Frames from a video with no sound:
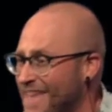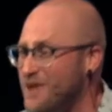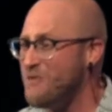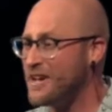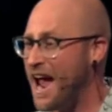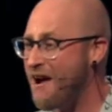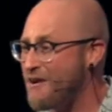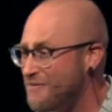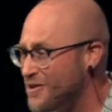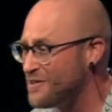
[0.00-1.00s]
They don't
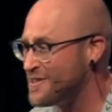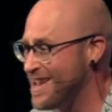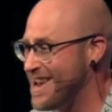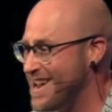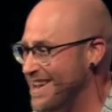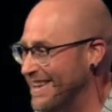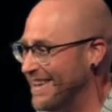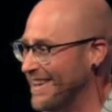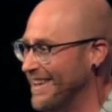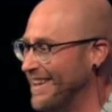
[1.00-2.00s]
care if they're
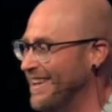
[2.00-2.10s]
sinning.